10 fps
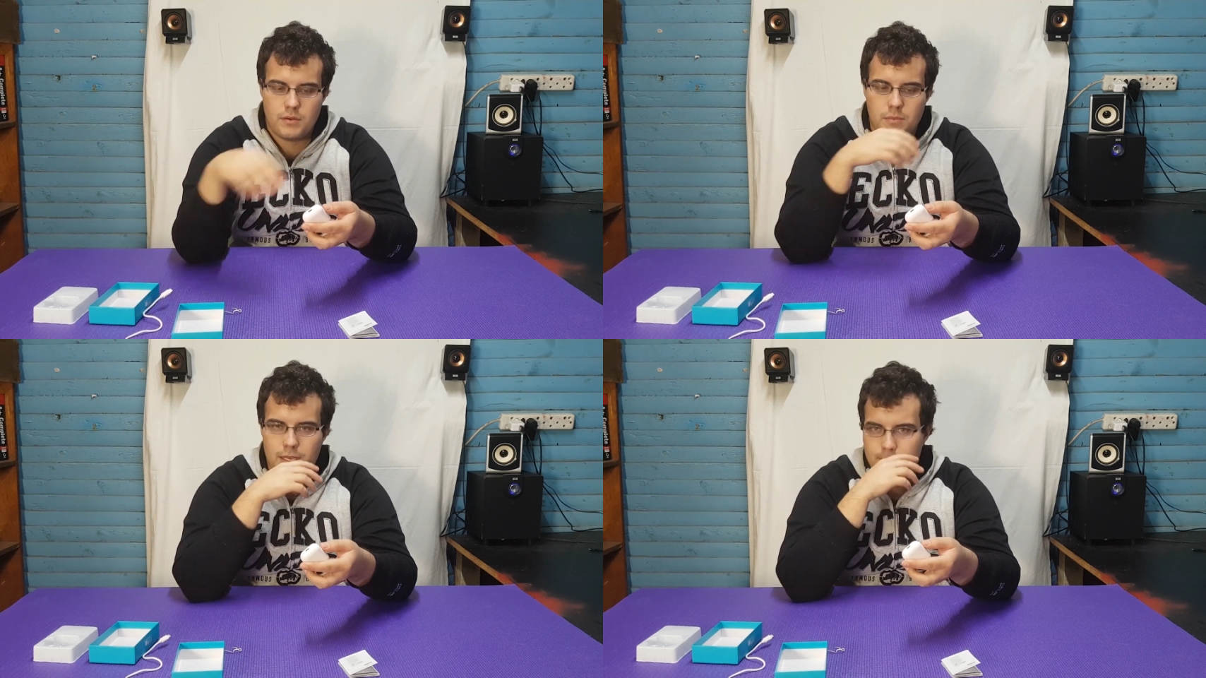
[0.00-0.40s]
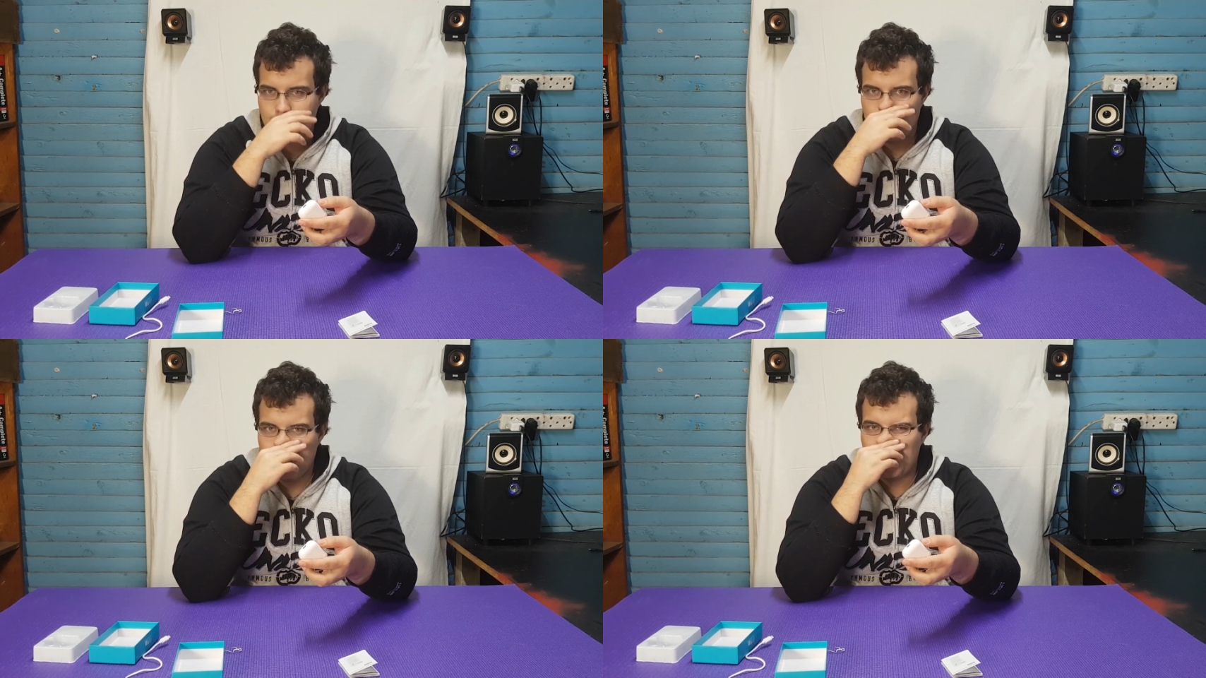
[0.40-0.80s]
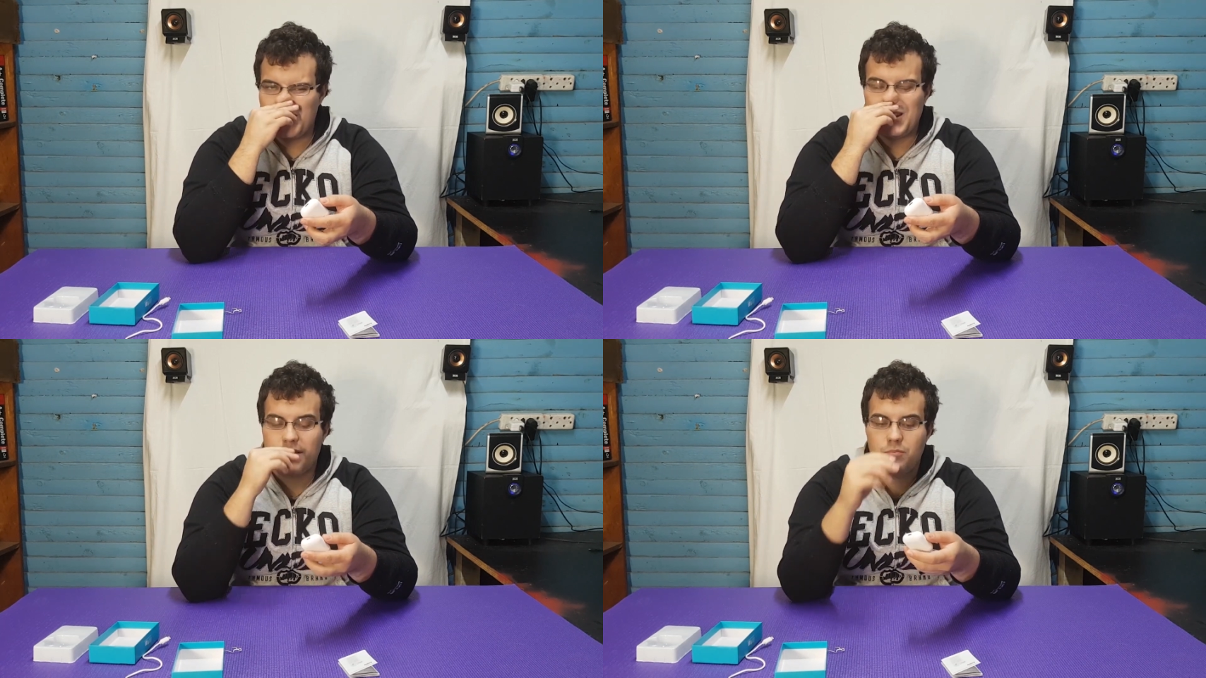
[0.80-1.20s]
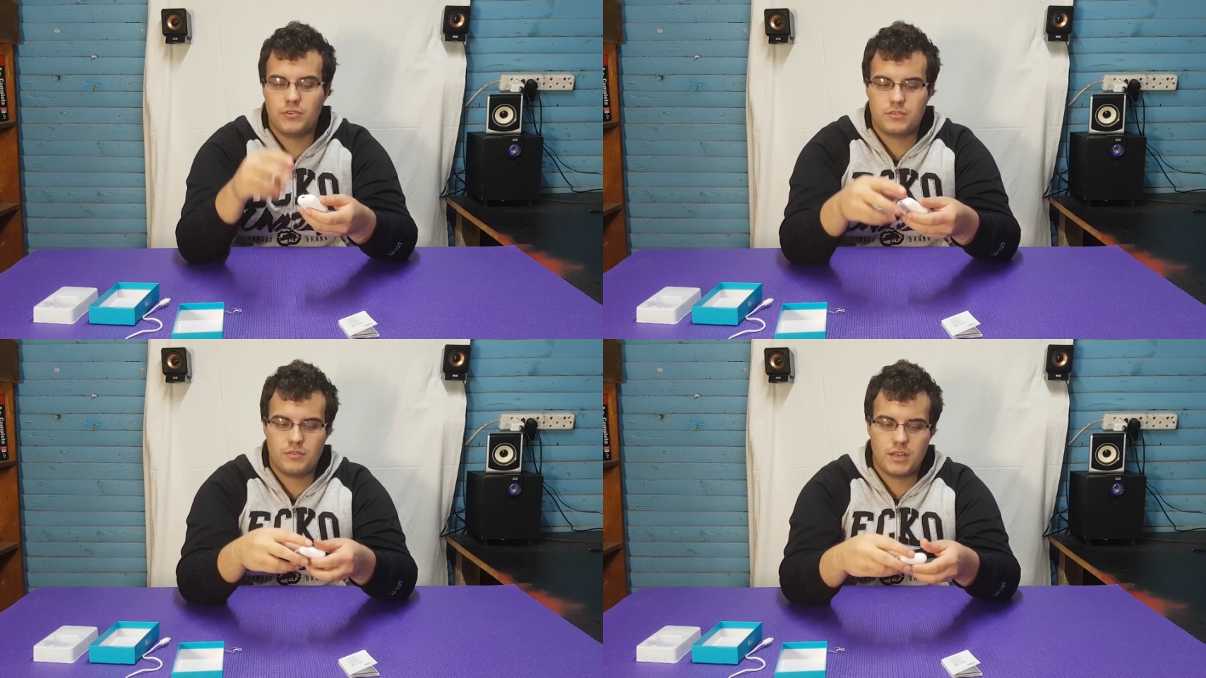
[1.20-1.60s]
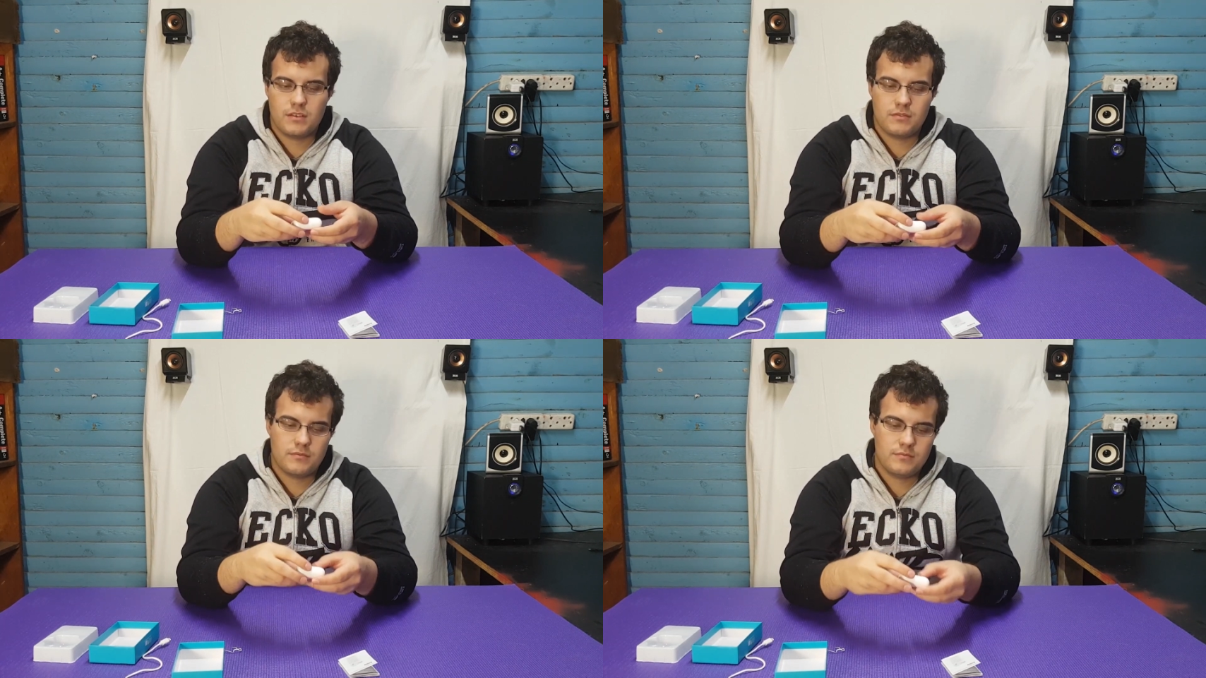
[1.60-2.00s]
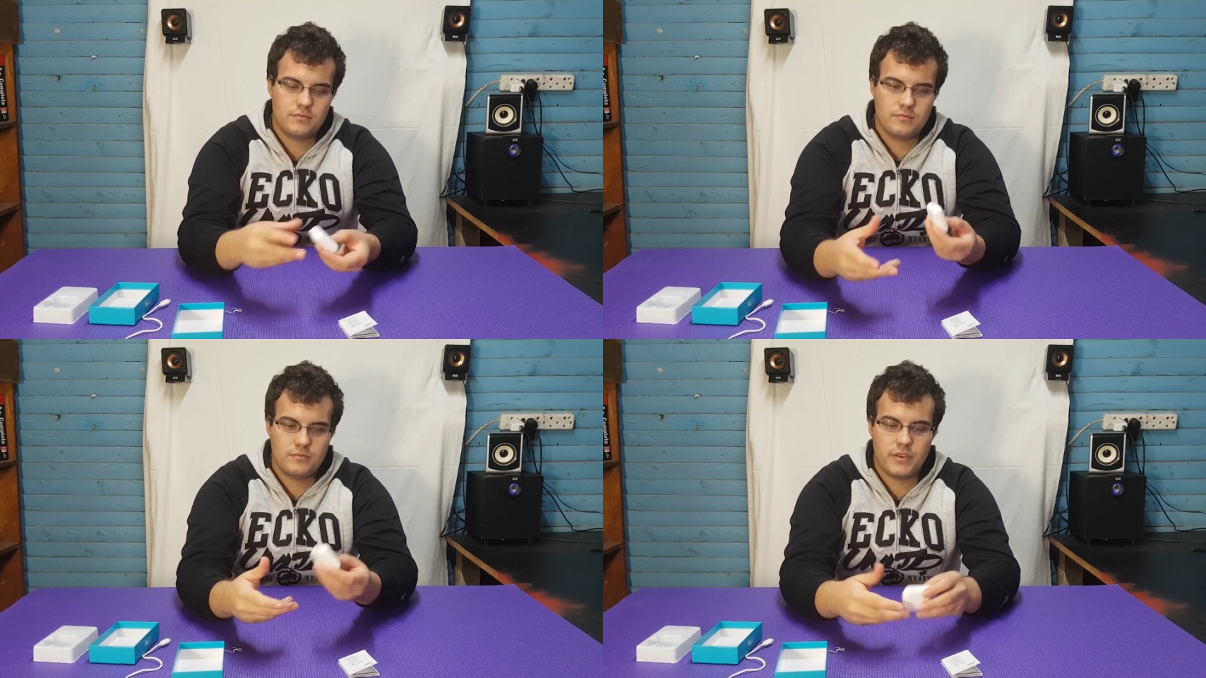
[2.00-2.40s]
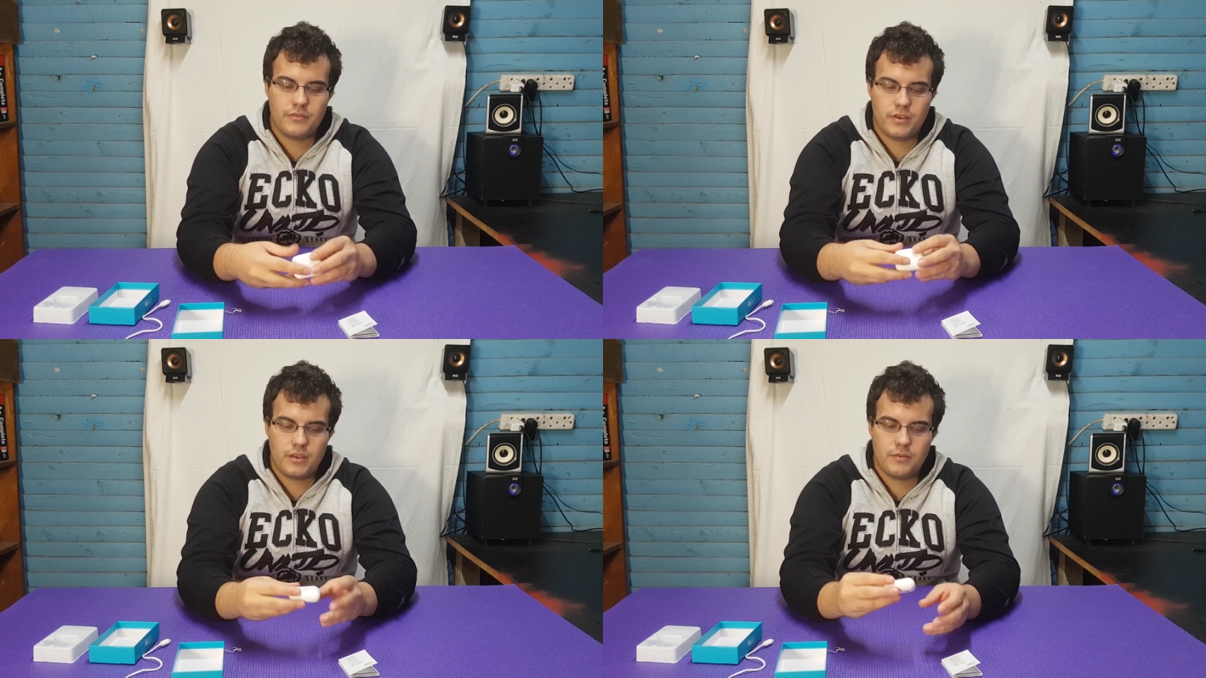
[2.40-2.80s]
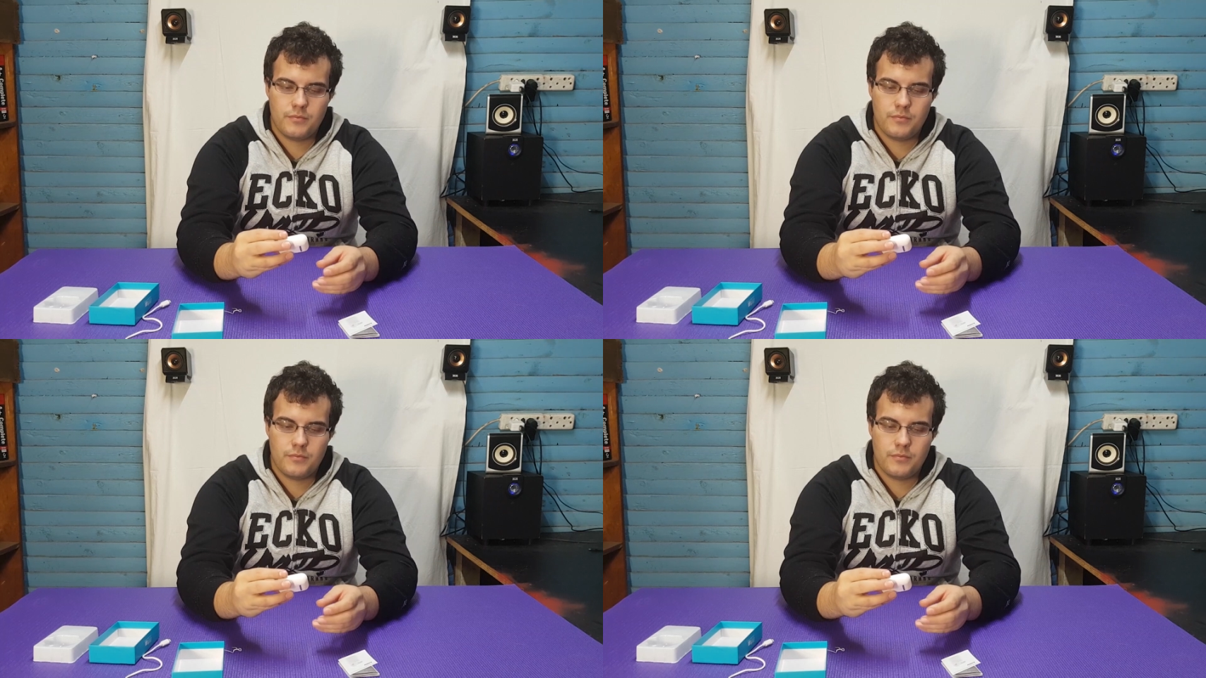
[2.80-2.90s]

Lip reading: basically like the AirPods 1 with a